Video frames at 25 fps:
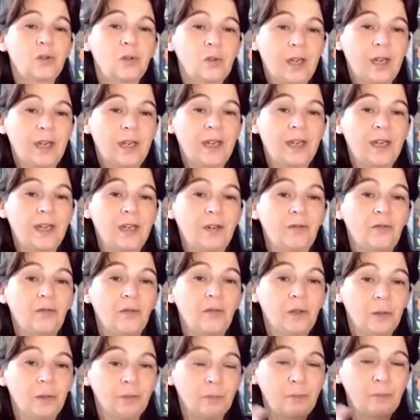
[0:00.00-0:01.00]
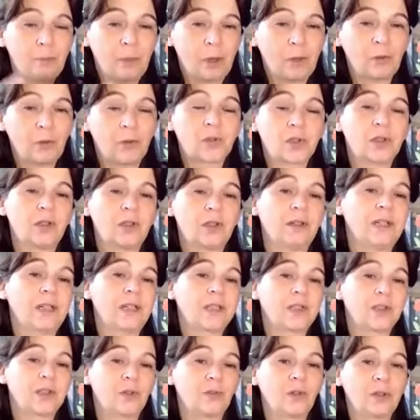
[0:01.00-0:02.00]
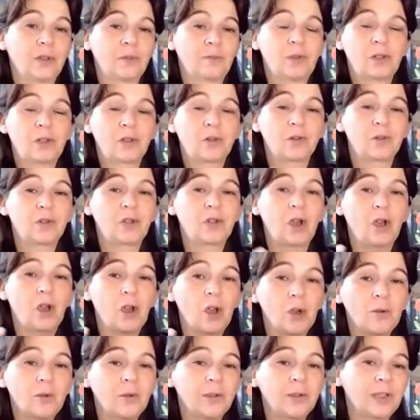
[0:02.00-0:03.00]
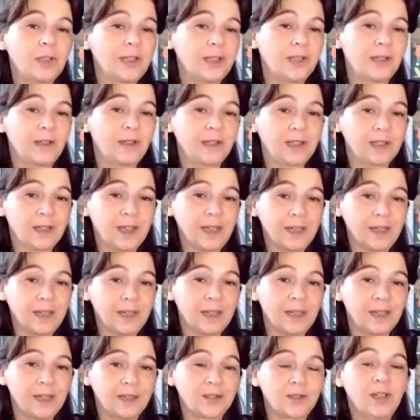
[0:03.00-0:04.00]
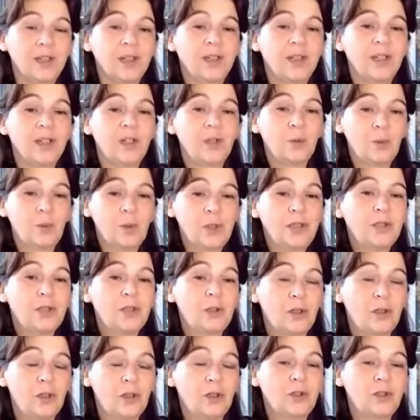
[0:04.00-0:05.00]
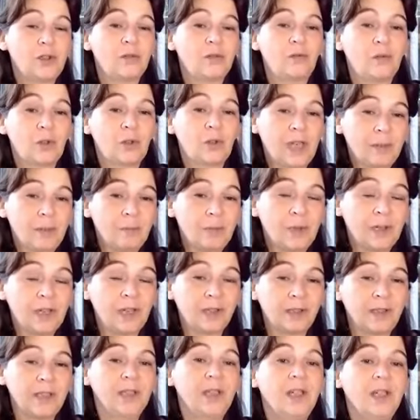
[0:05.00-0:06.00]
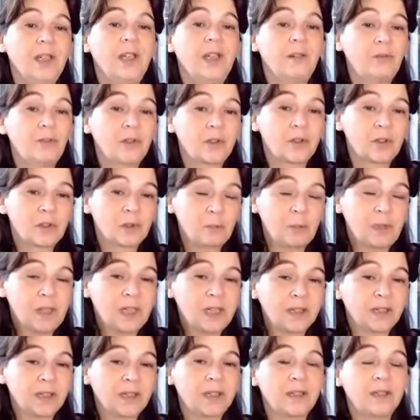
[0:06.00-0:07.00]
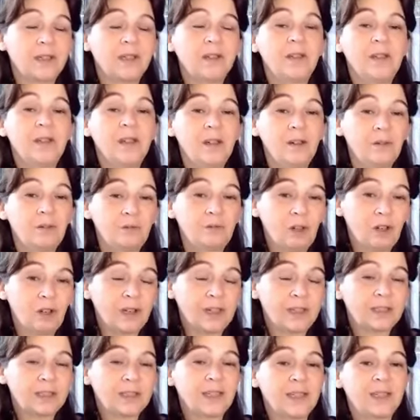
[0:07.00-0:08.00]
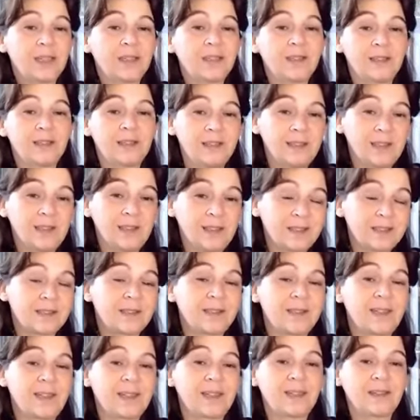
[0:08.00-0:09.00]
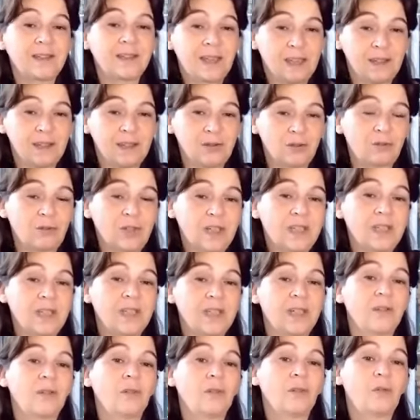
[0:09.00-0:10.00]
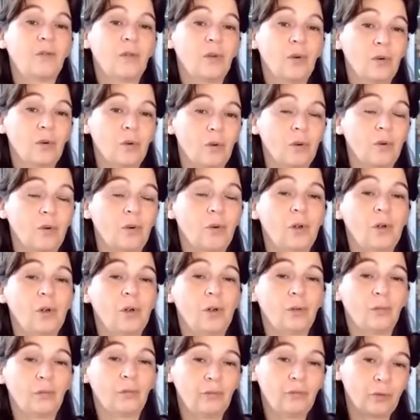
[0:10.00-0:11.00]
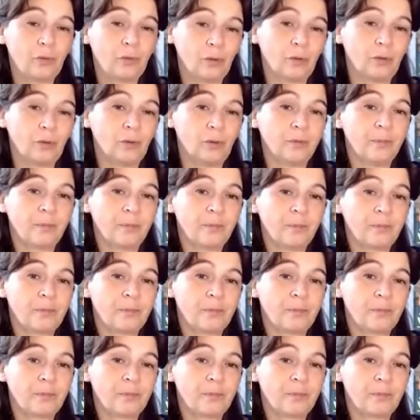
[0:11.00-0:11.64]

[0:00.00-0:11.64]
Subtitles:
to have both sides of it, because only like that will you learn your vocabulary for speaking, writing, listening, and reading, for all four.